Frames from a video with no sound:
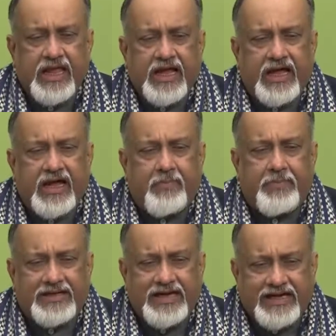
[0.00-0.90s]

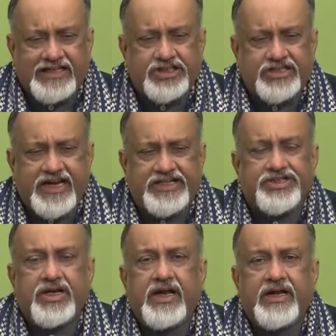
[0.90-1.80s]
But at this
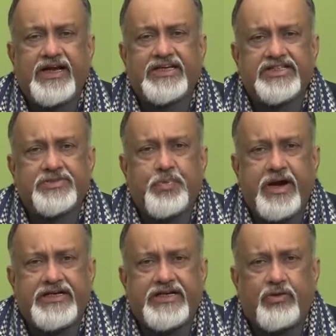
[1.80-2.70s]
stage, let us
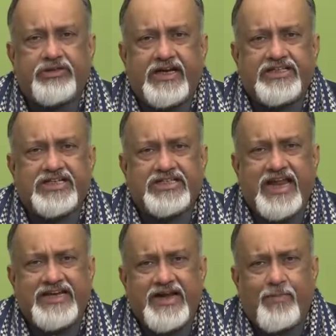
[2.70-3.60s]
point out that just
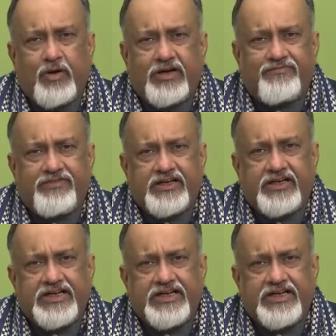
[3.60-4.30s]
like demographic